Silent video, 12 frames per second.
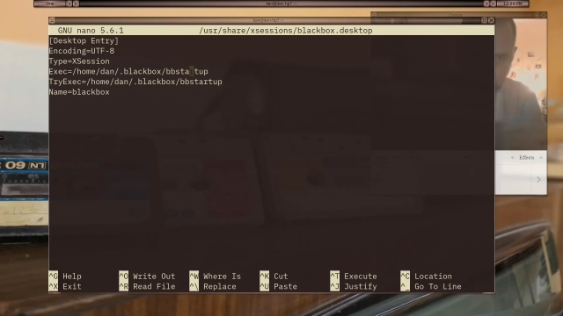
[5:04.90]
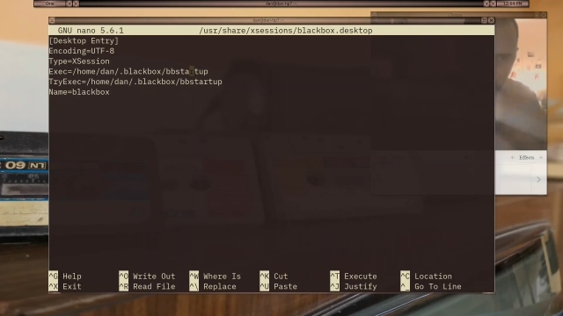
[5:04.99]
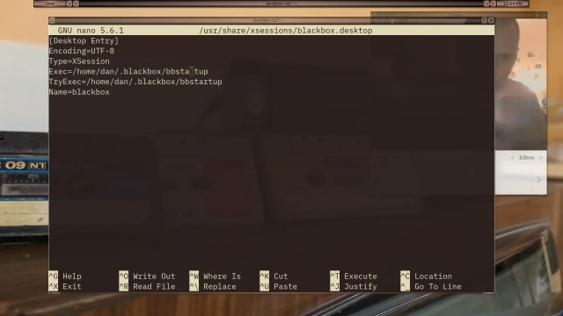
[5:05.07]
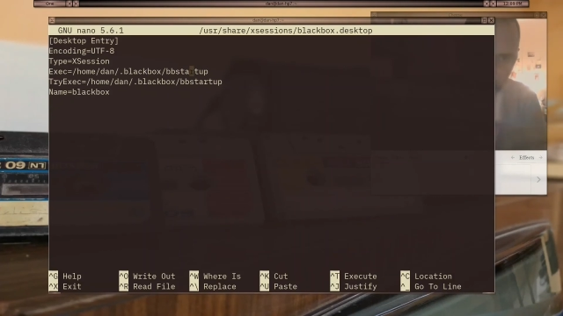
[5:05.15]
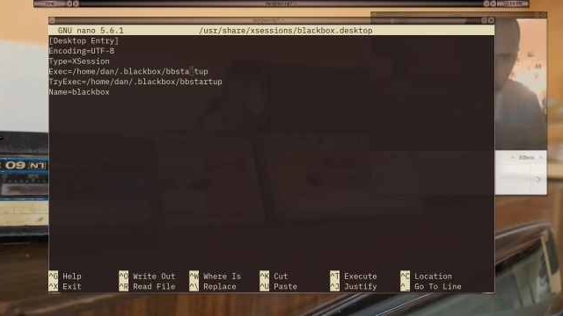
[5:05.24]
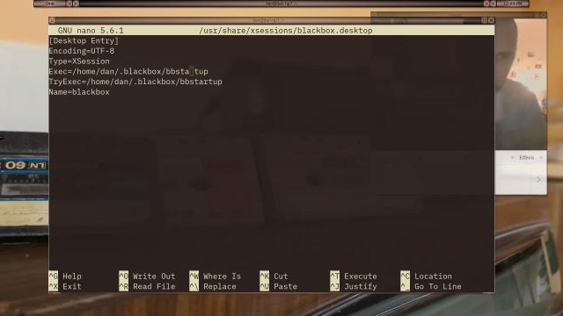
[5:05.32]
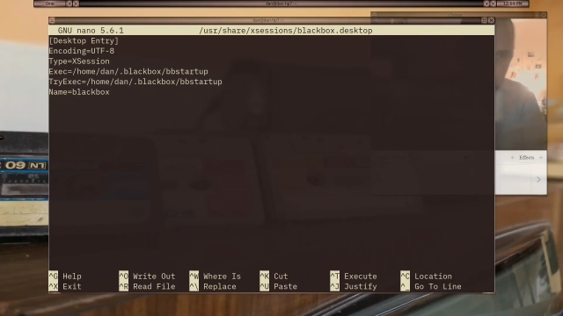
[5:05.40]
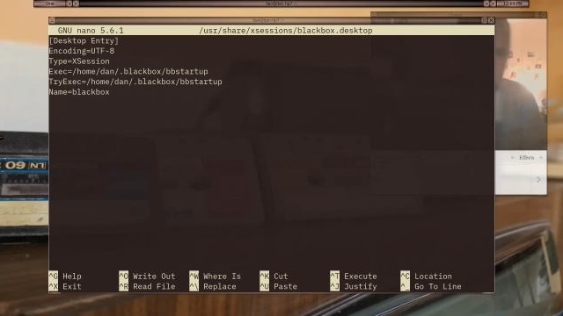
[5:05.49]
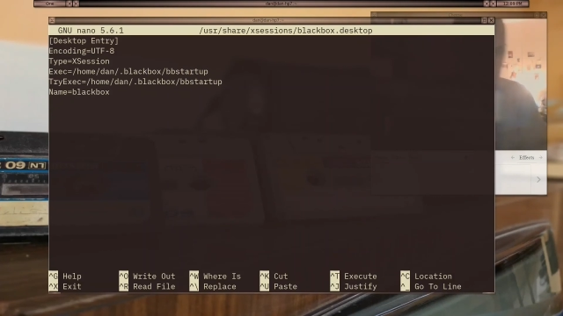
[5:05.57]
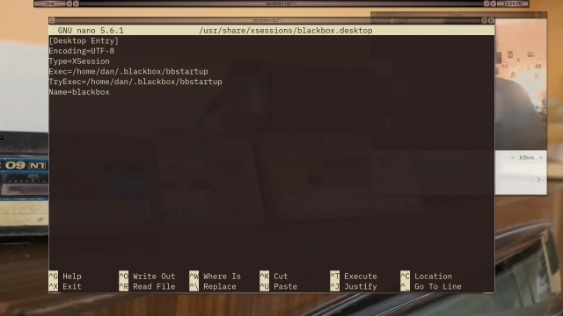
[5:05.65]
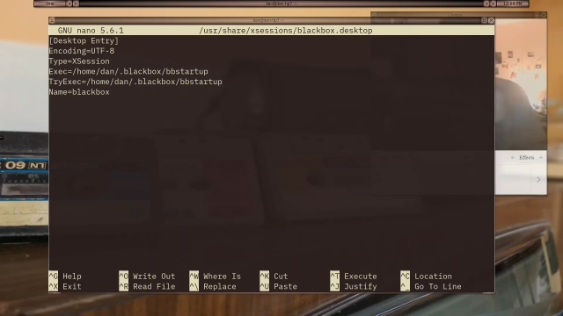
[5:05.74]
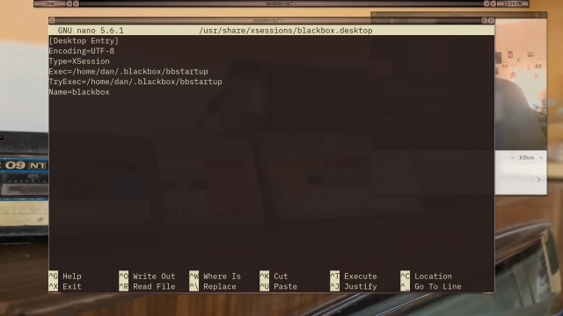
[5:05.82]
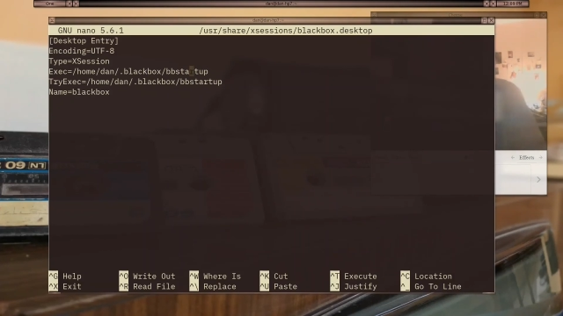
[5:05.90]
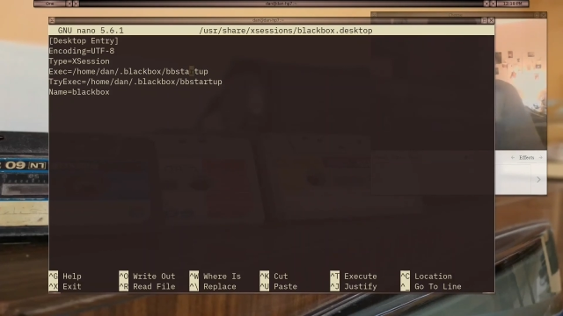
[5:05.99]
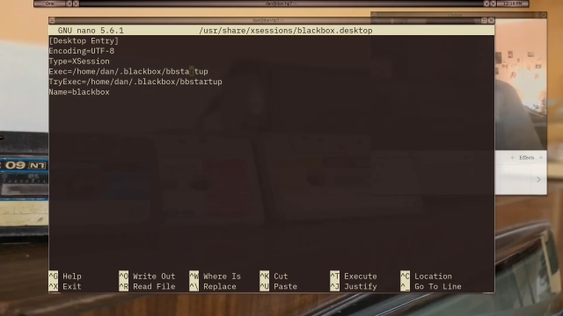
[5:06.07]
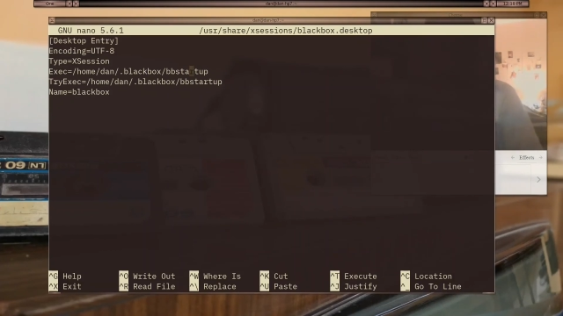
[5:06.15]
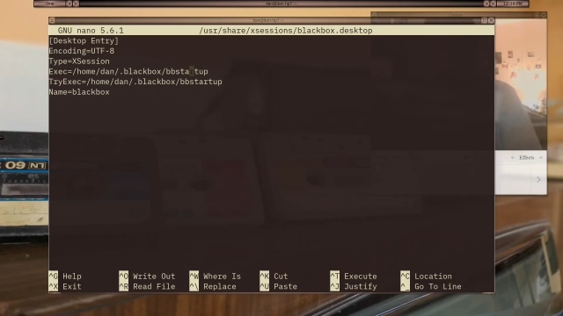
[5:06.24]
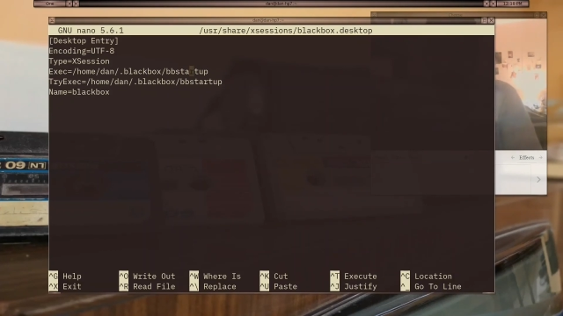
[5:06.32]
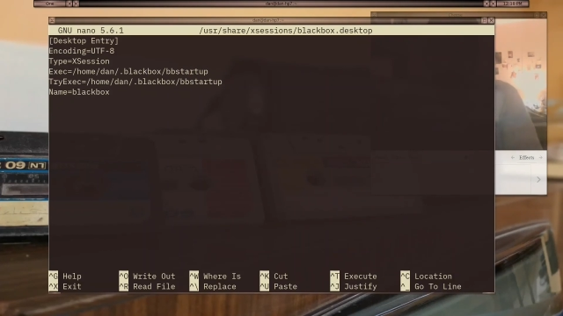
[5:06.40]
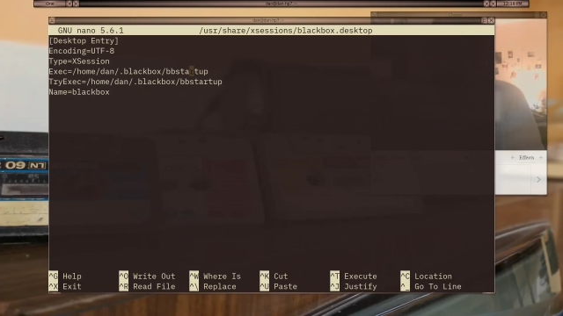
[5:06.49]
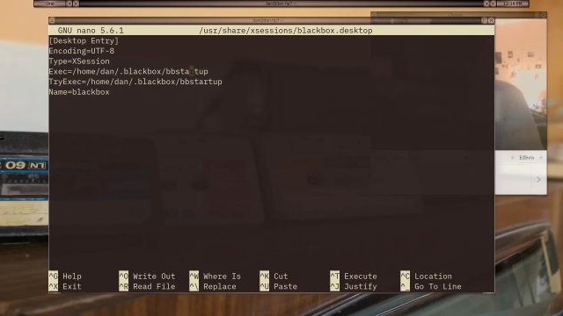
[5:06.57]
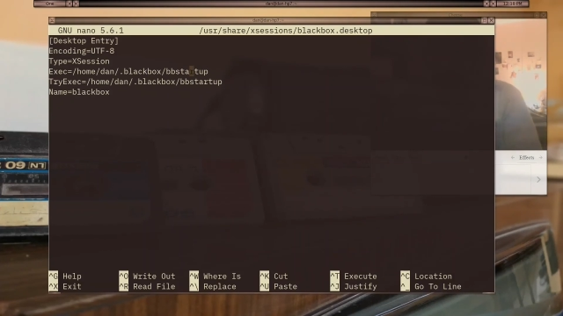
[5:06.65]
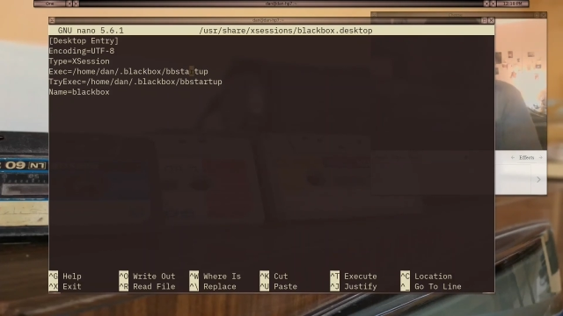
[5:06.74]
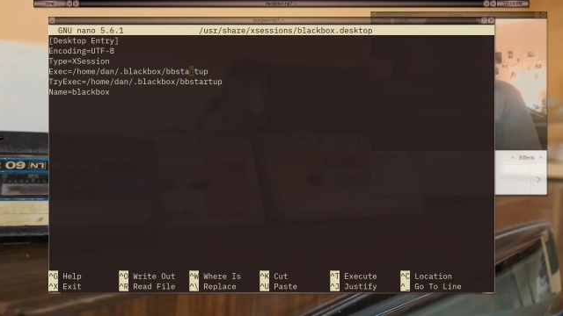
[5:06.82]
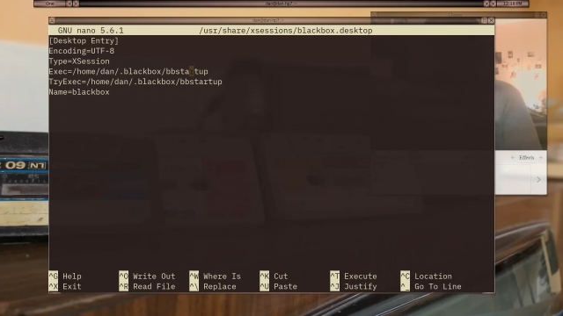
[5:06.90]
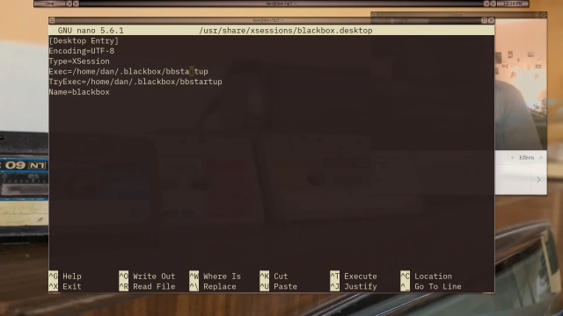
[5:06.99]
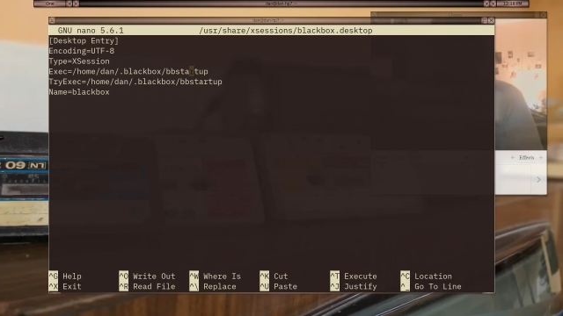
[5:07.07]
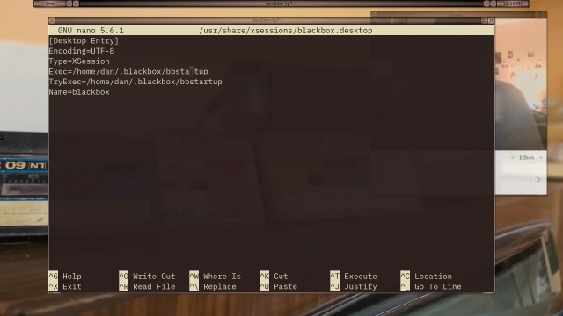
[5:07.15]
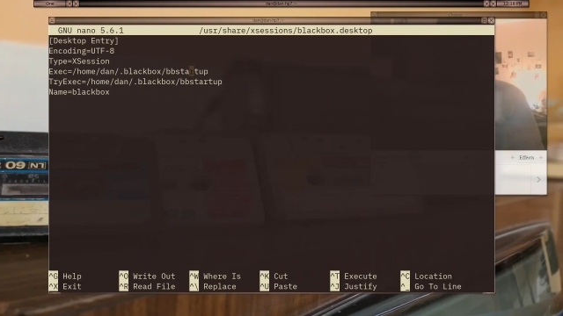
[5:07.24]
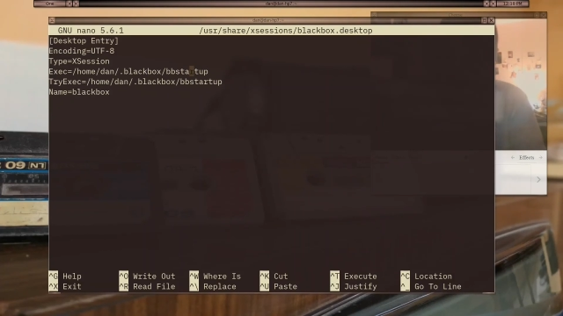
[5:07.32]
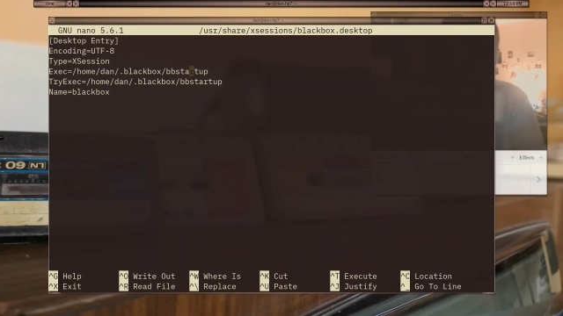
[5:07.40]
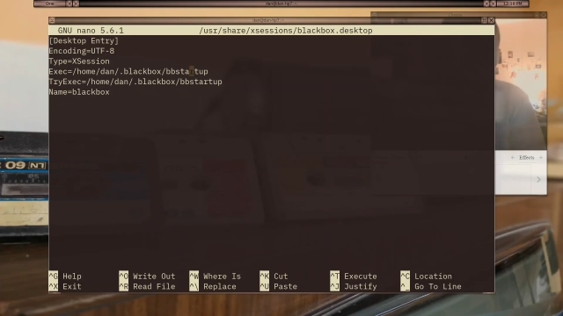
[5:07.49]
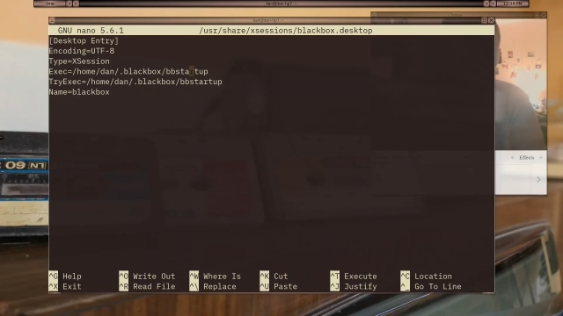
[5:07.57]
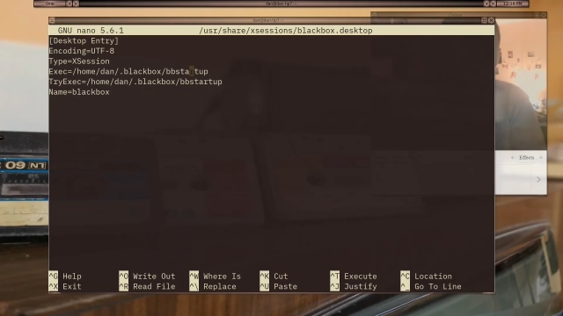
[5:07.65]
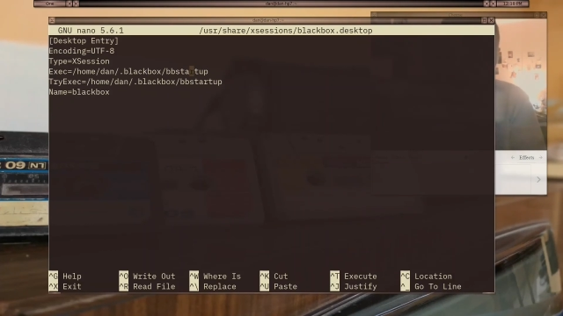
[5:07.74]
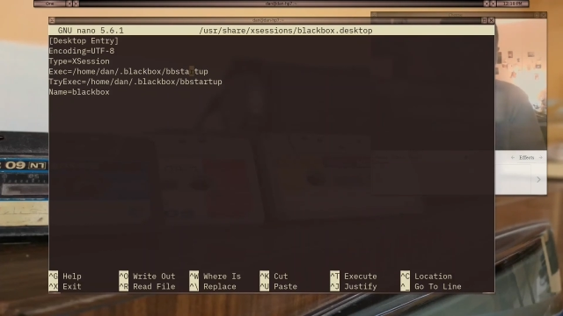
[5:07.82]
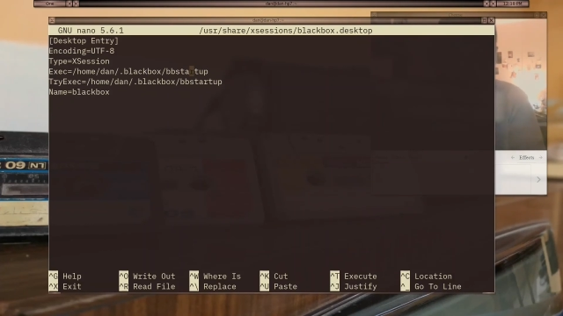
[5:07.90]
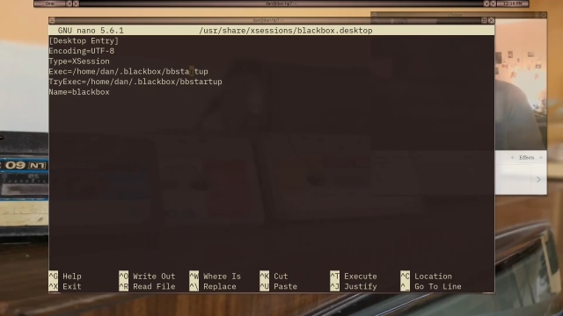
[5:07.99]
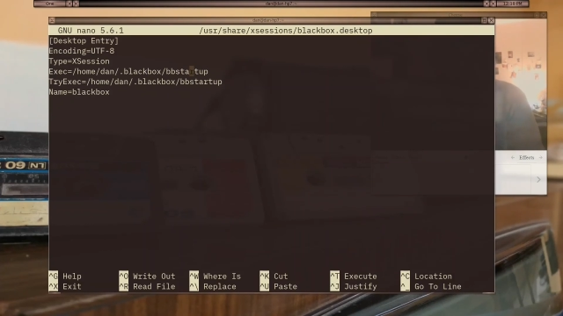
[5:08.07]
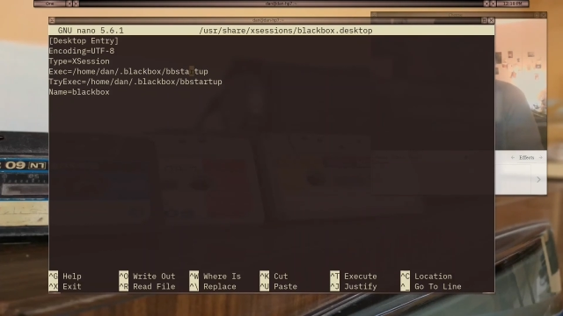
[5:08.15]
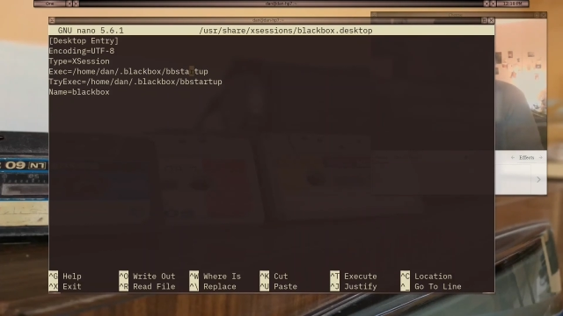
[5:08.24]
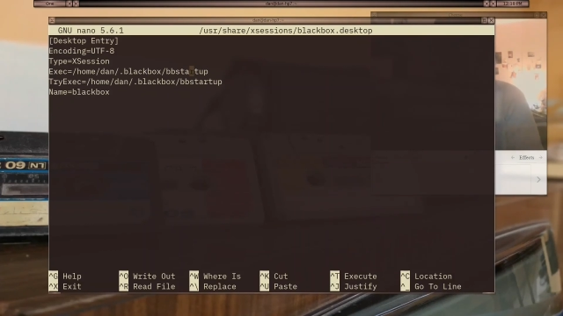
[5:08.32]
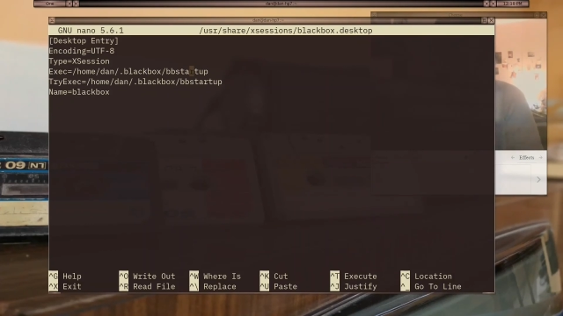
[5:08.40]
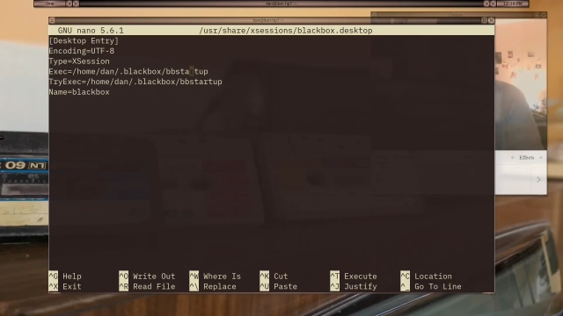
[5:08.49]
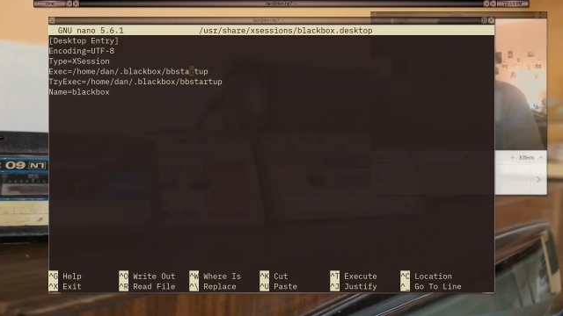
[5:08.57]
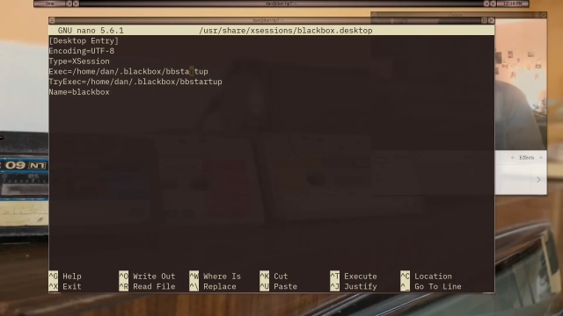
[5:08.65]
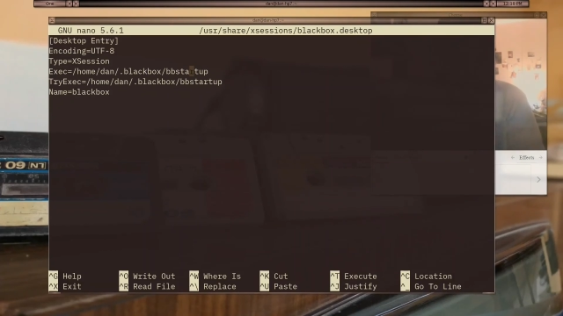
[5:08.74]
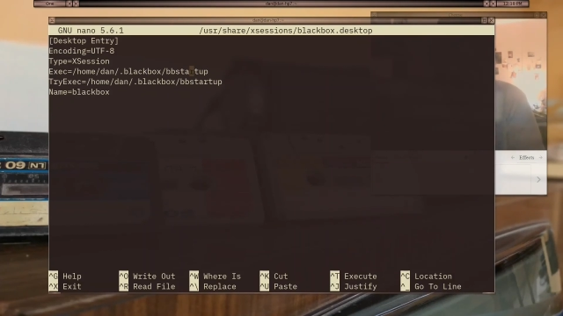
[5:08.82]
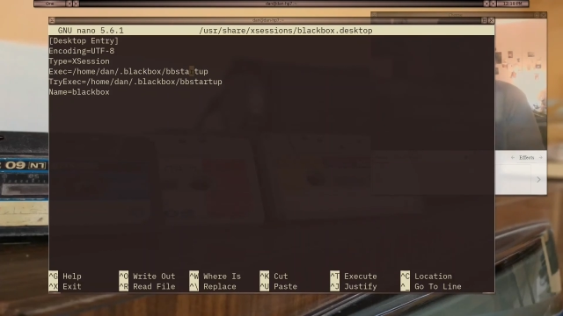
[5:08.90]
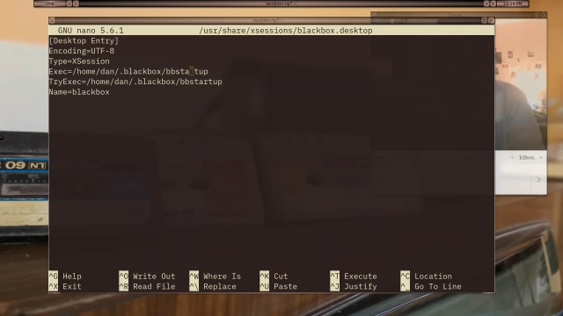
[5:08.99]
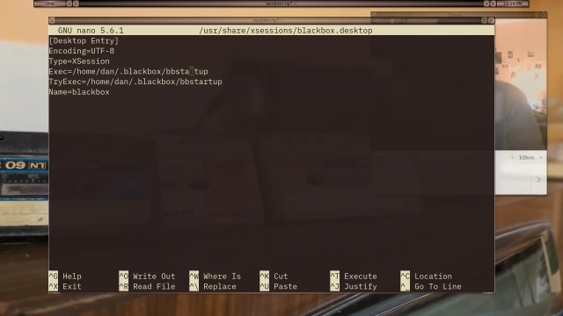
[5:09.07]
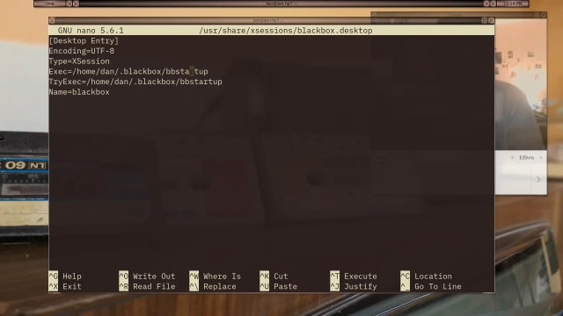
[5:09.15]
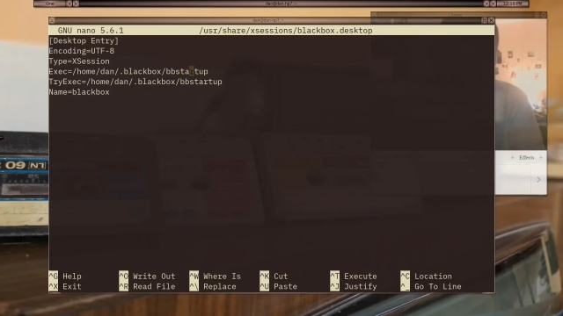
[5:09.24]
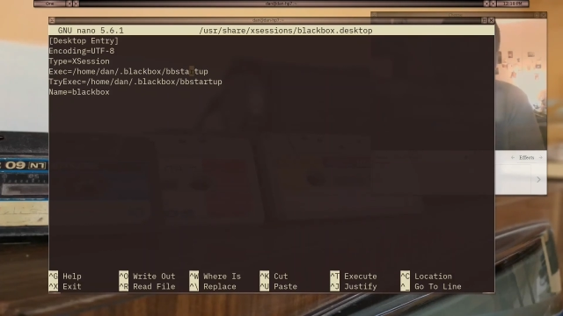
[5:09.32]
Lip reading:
[unreadable: no face in view]